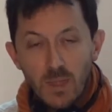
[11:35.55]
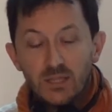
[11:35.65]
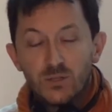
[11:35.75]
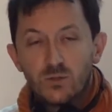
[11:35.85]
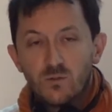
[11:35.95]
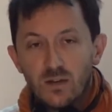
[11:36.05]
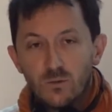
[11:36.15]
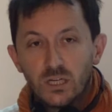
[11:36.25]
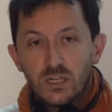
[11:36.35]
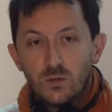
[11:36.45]
and the
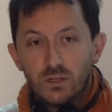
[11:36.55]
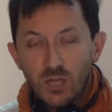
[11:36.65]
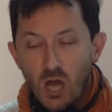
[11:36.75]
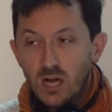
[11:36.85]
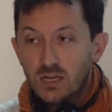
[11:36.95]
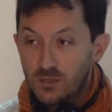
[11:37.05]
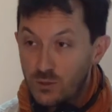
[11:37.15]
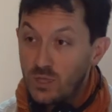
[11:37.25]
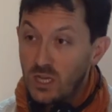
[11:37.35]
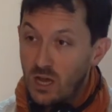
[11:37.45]
survivor can talk
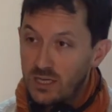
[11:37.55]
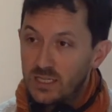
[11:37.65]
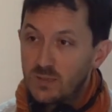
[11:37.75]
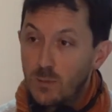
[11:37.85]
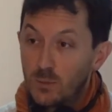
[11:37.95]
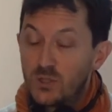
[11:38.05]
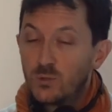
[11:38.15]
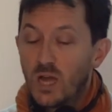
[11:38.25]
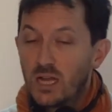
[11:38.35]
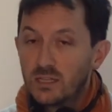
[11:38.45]
to the audience member
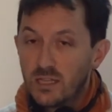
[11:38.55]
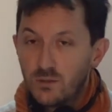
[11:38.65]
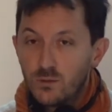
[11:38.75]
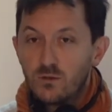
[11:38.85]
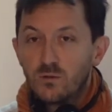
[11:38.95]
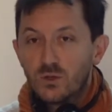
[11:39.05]
directly through the